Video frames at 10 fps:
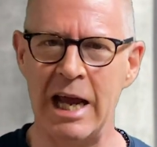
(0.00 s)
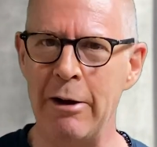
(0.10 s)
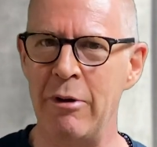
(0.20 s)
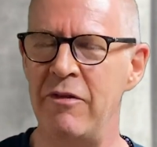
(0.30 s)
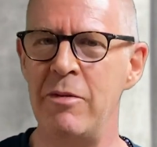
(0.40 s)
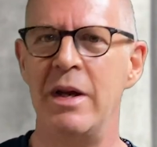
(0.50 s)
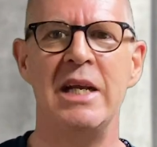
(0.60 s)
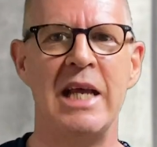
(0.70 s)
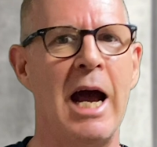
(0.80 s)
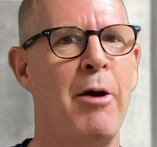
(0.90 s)
however
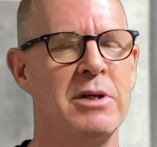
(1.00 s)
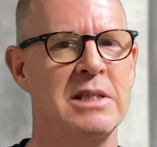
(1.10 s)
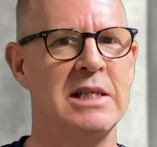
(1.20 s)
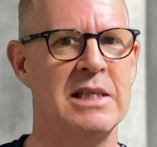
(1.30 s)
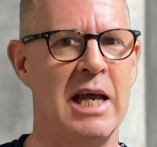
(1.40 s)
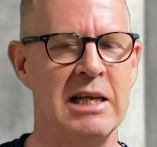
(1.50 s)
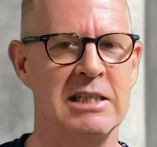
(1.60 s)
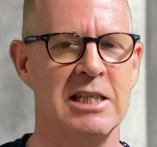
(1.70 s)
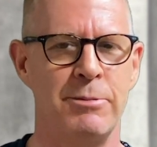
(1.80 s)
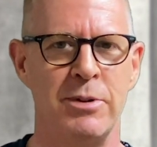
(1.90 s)
many hours it
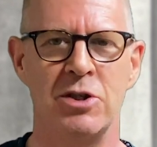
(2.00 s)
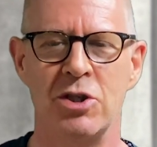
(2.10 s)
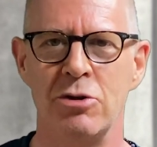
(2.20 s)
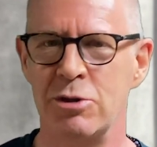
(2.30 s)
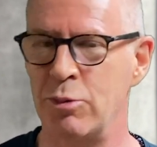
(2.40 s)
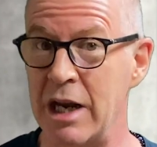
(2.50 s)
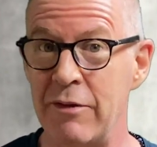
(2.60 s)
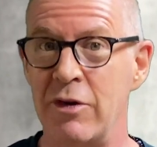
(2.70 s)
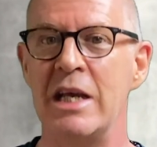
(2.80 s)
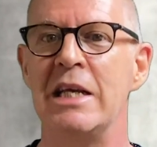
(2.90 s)
takes to produce
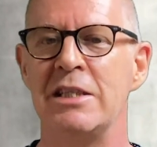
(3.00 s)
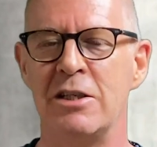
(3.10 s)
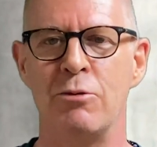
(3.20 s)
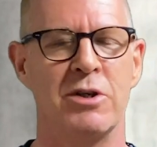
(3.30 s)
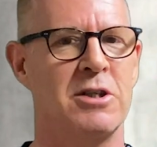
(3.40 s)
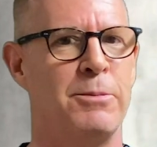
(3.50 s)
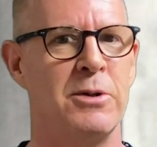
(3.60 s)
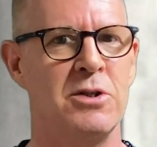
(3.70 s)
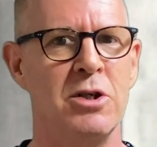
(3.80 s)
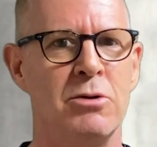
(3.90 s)
whatever it is you want to
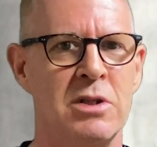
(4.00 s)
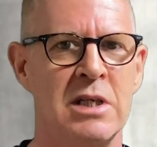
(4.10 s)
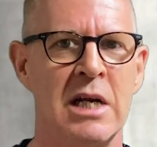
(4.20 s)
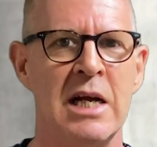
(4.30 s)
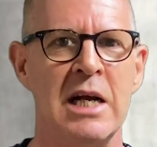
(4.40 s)
produce,